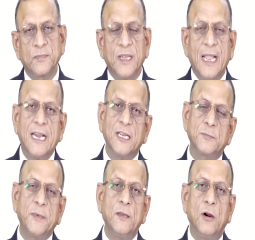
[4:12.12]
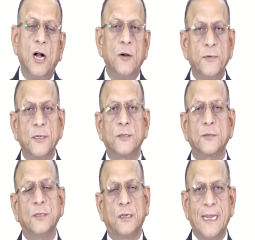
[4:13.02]
and is being offered to
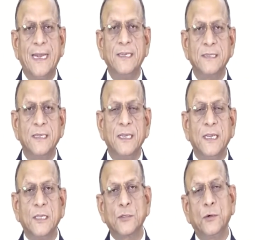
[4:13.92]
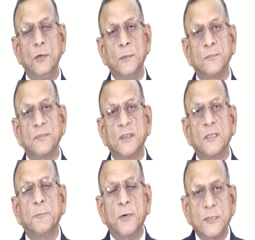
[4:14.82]
the clients. So, the
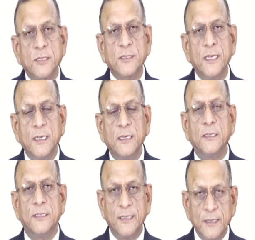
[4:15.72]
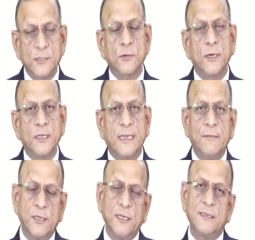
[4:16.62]
processing, data storage,
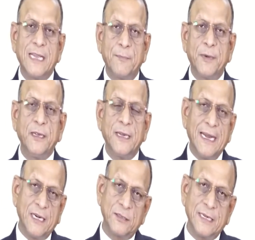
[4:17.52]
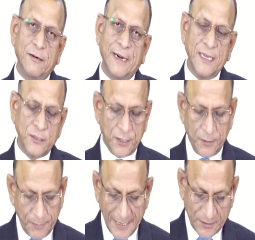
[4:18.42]
everything is happening at a
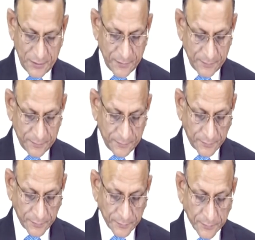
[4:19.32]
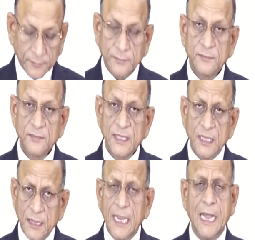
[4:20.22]
centralized place.
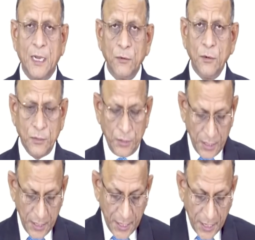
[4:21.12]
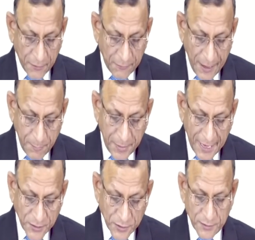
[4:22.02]
Now,
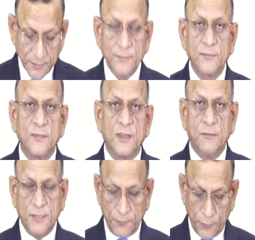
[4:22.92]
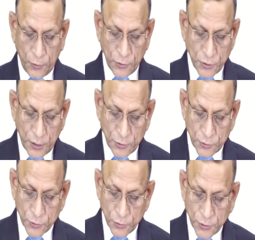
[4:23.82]
web-based with a focus on
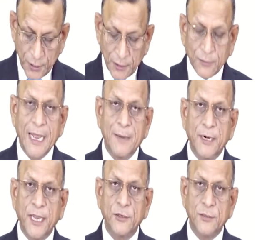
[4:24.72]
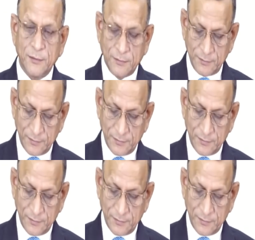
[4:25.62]
social collaboration,